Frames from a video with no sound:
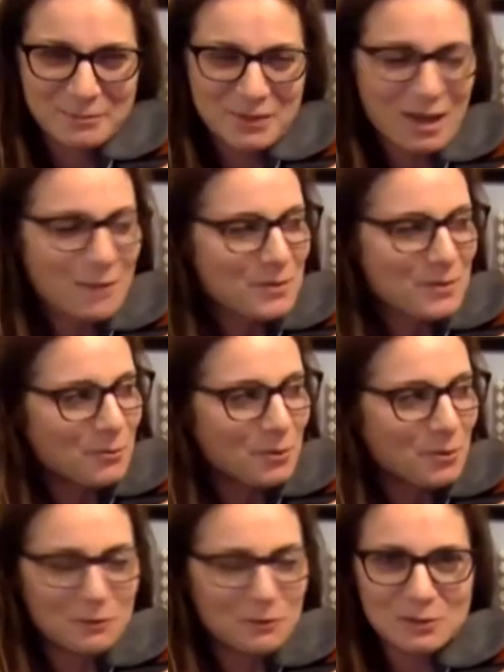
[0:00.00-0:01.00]
Hop that
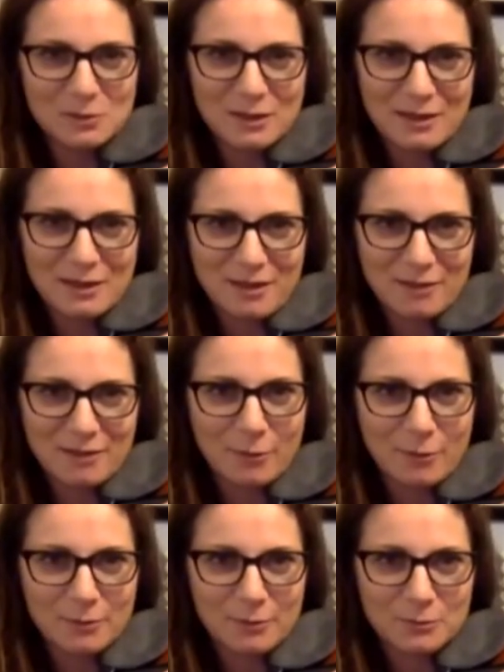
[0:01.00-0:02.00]
one over. Let's play that 5
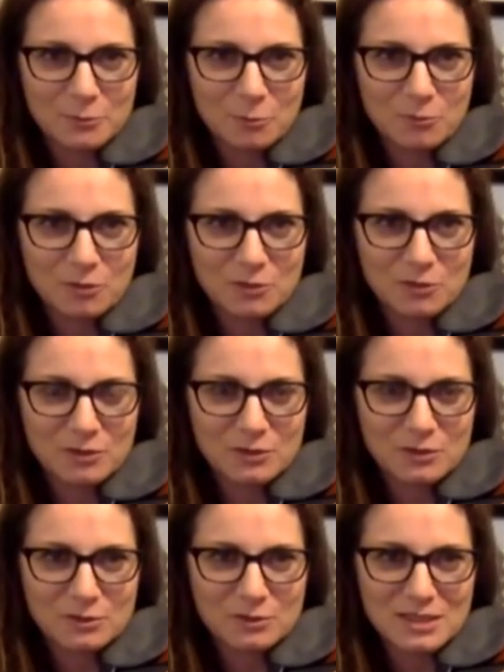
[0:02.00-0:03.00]
chord. First
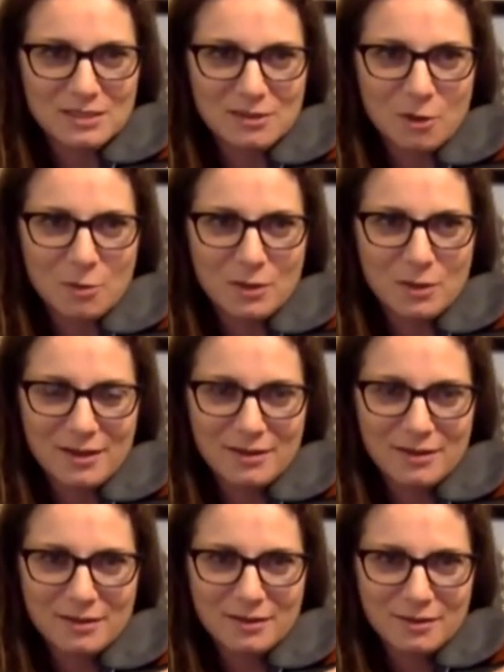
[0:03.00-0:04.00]
finger's on D, open
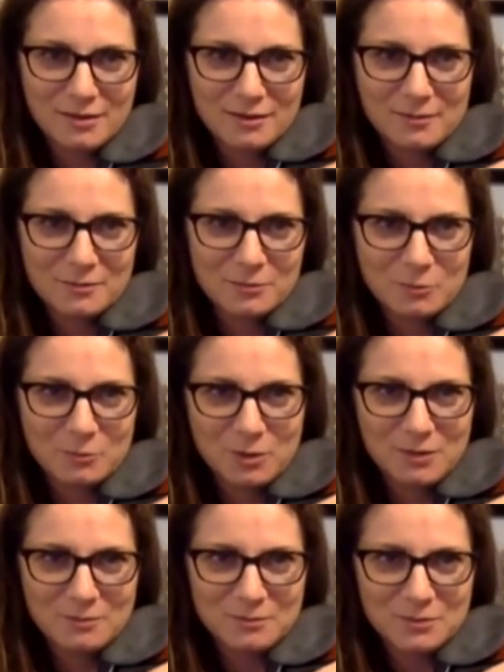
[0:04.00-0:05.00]
A.
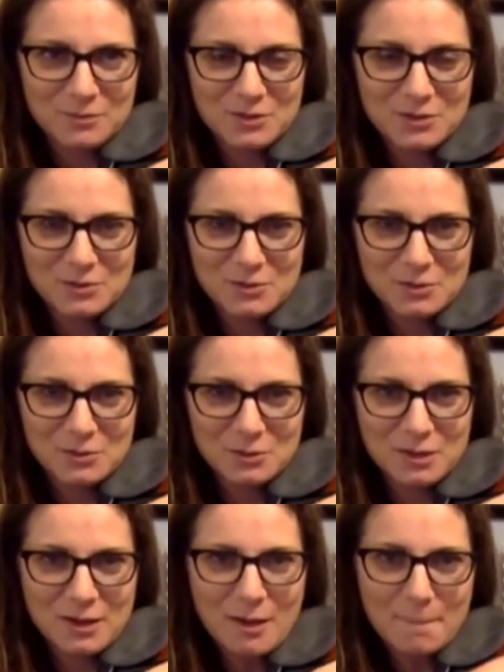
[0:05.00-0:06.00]
1, 2,
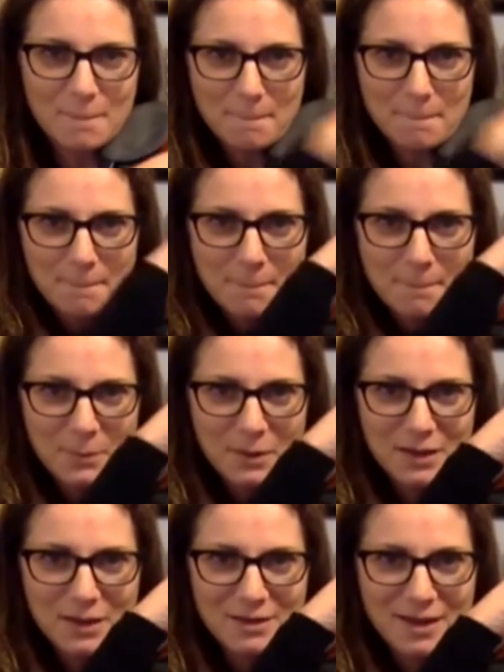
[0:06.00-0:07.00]
3, up
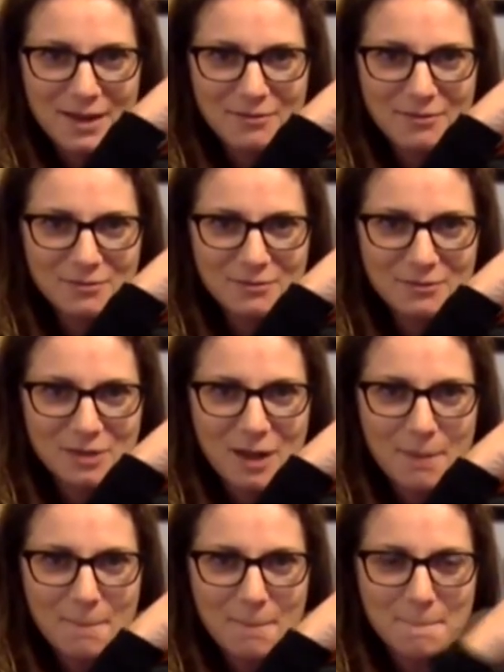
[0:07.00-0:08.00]
and down.
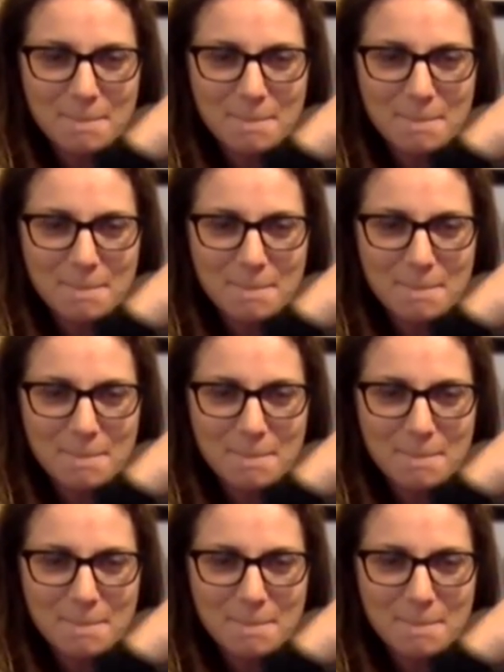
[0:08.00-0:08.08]
Chop.